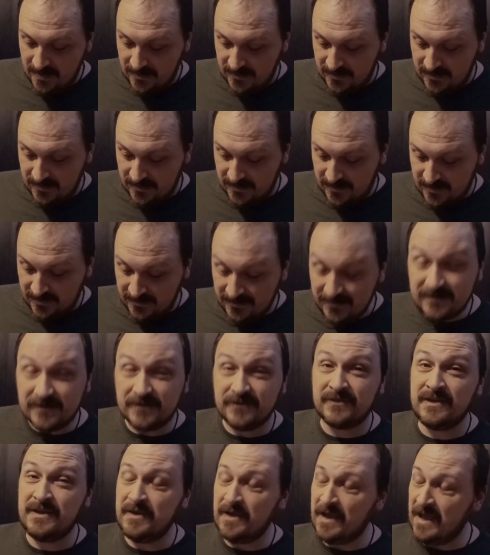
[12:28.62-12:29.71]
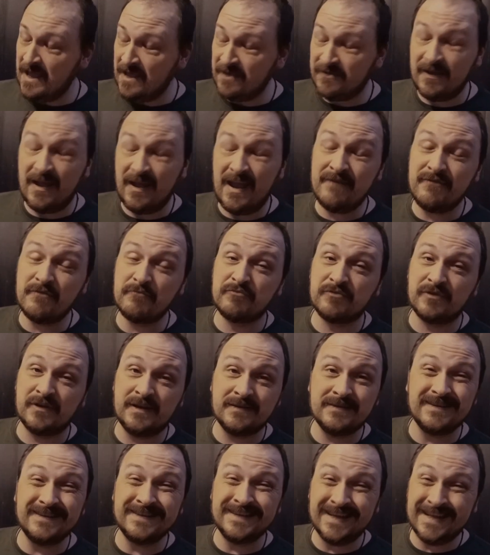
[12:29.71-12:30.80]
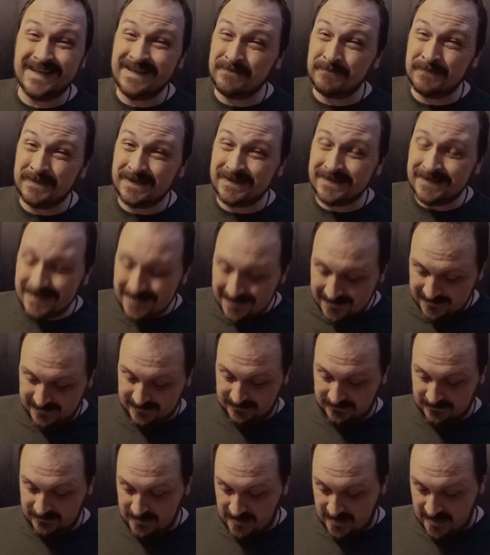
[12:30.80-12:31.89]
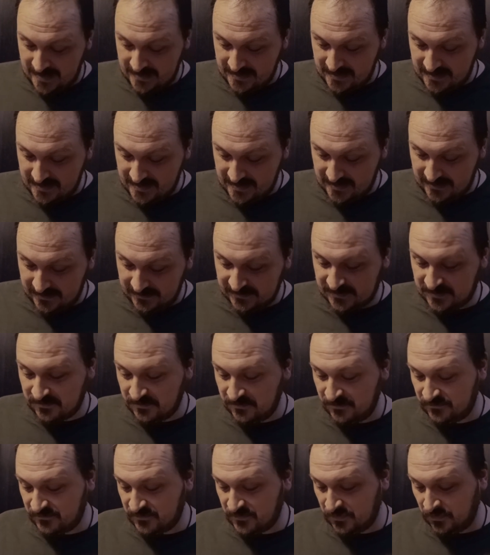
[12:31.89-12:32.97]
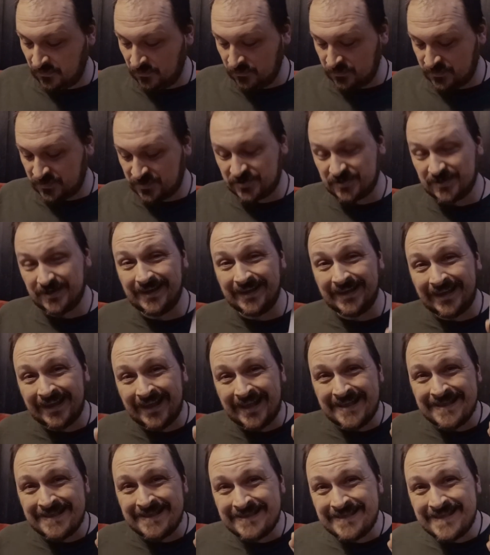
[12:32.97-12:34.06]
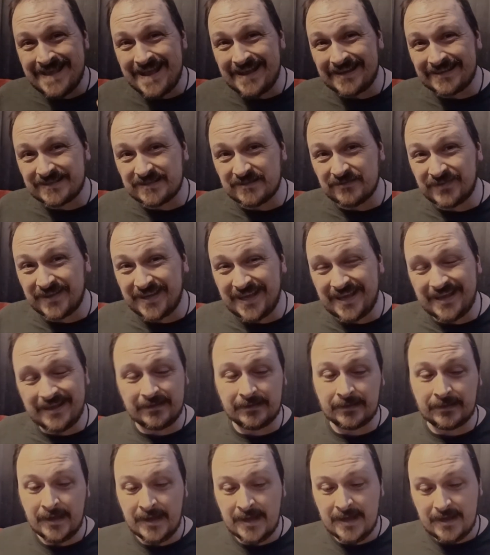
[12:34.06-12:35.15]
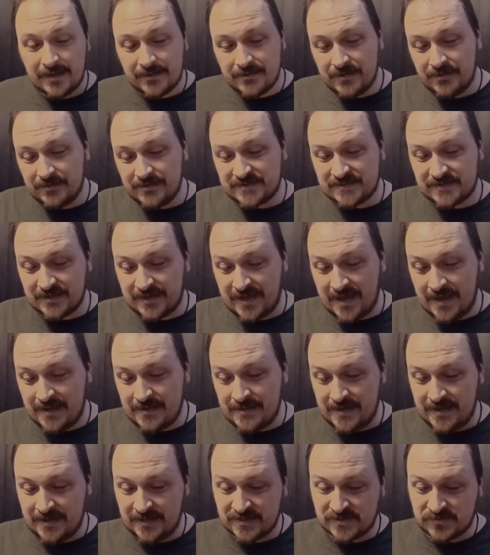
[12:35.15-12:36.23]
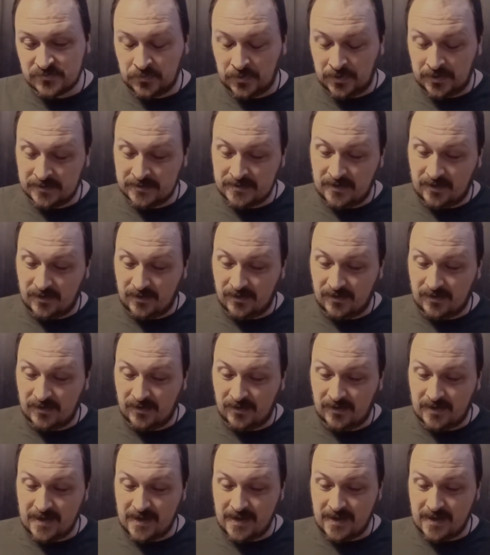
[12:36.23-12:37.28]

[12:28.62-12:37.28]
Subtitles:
and the ever brilliant Liam Neeson. And it is, of course, Next of Kin. Now this again is one I